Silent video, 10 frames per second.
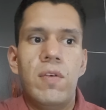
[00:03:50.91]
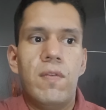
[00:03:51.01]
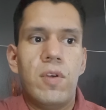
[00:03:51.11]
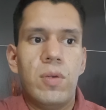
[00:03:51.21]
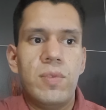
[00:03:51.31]

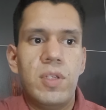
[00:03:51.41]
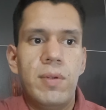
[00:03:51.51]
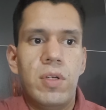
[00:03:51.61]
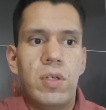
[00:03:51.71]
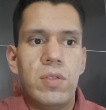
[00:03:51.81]
From
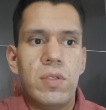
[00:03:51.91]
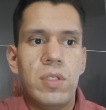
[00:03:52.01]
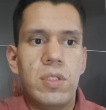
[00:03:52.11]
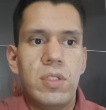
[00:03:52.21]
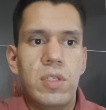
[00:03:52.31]

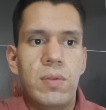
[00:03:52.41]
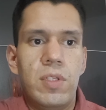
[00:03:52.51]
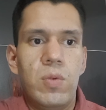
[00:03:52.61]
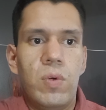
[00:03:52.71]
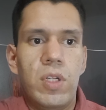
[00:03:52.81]

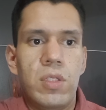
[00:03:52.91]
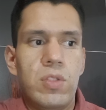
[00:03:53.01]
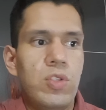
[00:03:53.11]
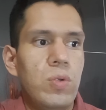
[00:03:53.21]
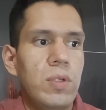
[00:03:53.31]
771
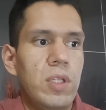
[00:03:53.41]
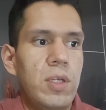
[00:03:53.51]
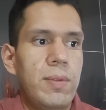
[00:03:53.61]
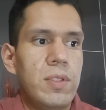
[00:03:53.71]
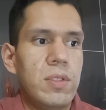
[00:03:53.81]
to
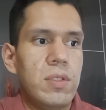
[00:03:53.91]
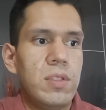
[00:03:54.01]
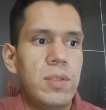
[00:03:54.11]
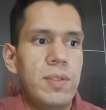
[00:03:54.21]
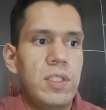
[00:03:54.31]

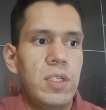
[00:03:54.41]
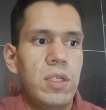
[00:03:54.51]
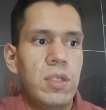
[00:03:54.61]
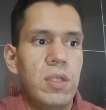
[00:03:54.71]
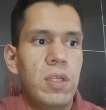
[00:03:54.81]

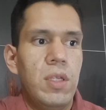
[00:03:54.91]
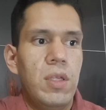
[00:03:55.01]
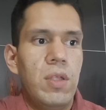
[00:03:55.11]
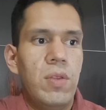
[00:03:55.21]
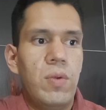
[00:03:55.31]

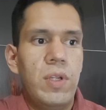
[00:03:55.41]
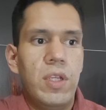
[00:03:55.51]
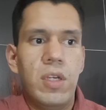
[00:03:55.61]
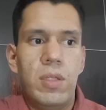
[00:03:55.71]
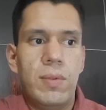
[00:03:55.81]
1173
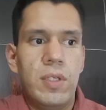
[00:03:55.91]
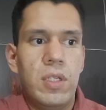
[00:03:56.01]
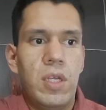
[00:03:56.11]
Kelvin,